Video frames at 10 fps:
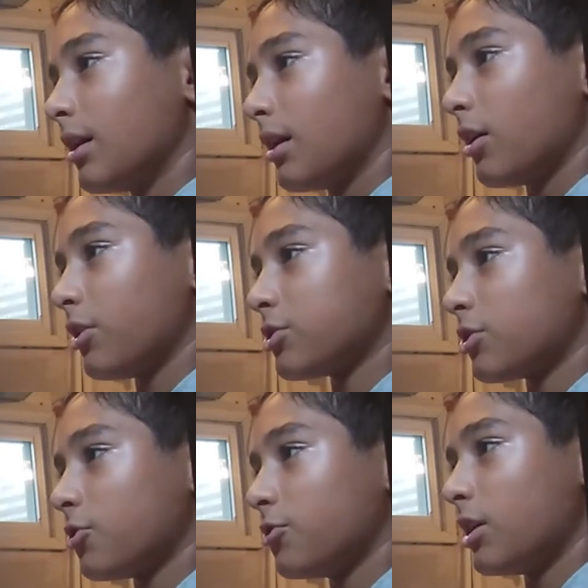
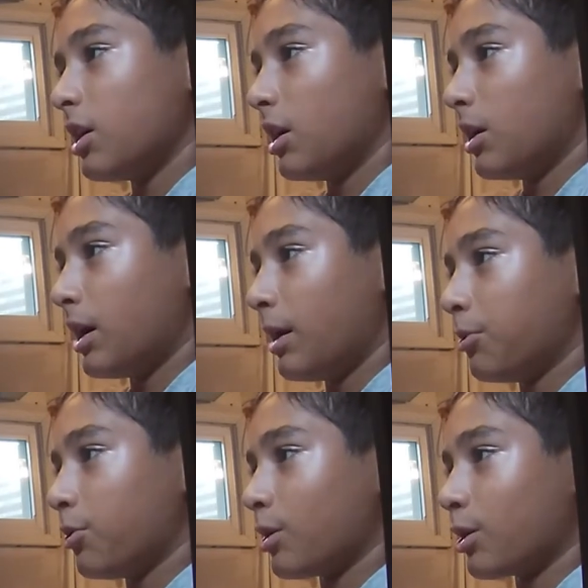Also,
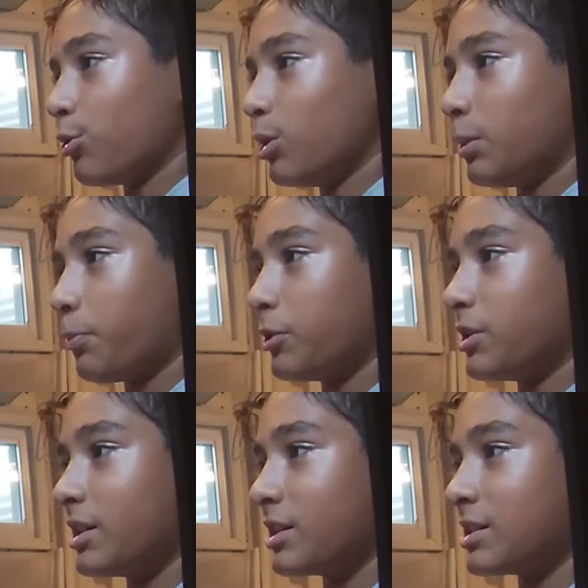I'm doing a 3D
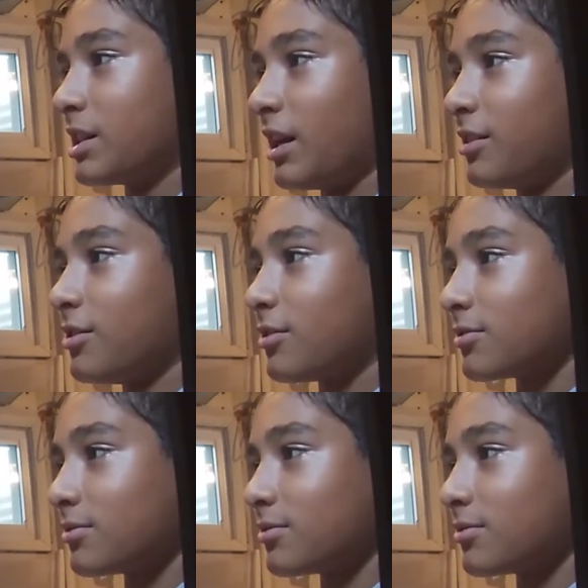printing stand